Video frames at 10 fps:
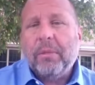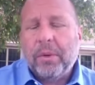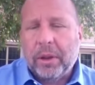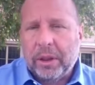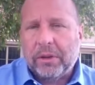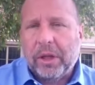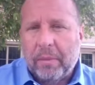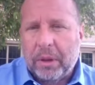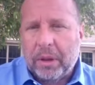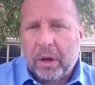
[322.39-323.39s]
please
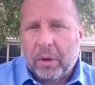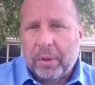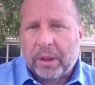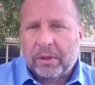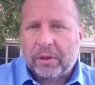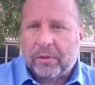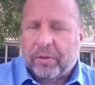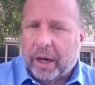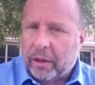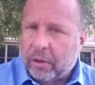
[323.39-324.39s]
let me know, because it's
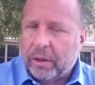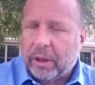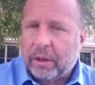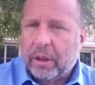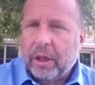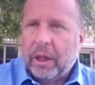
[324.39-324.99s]
vital in